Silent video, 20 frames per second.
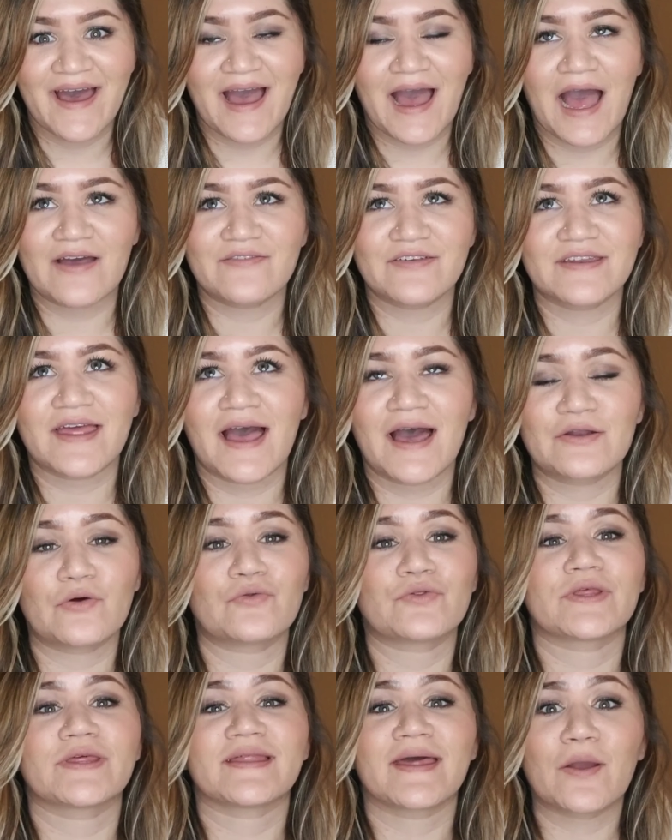having had
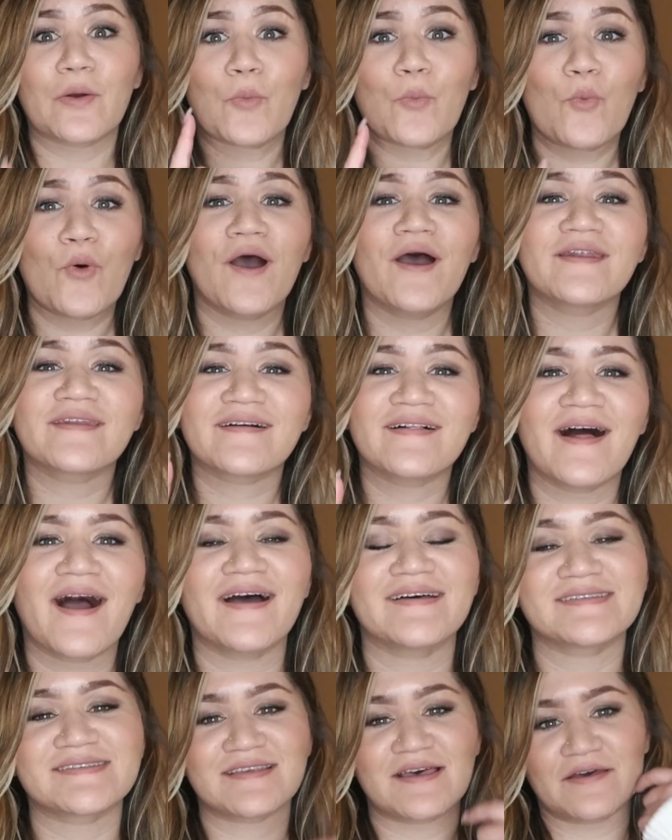only like 1
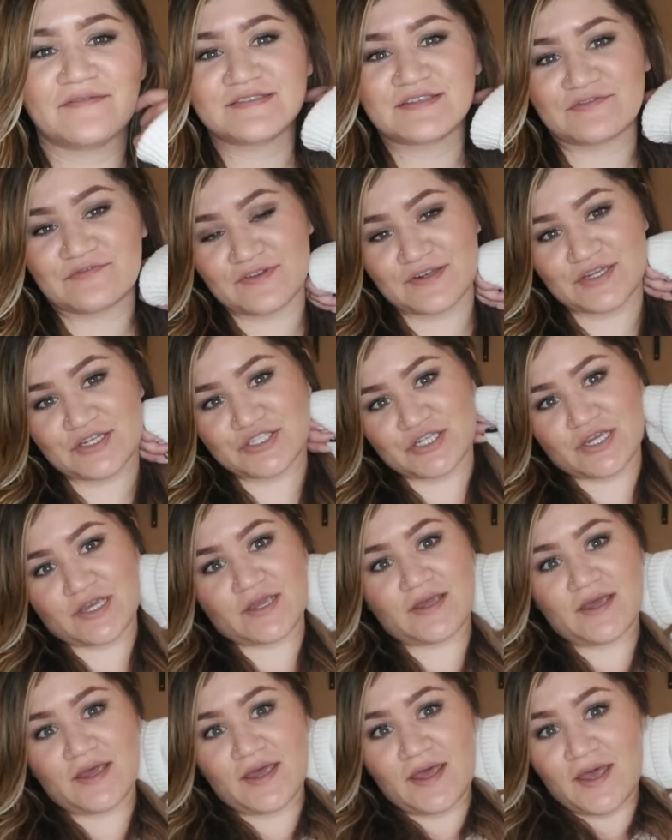class left to finish
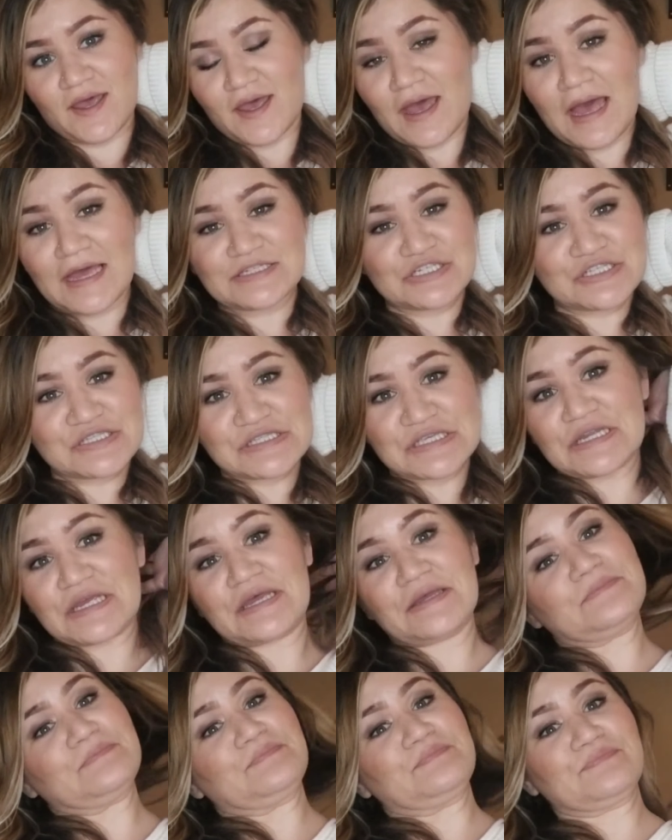it, I just didn't,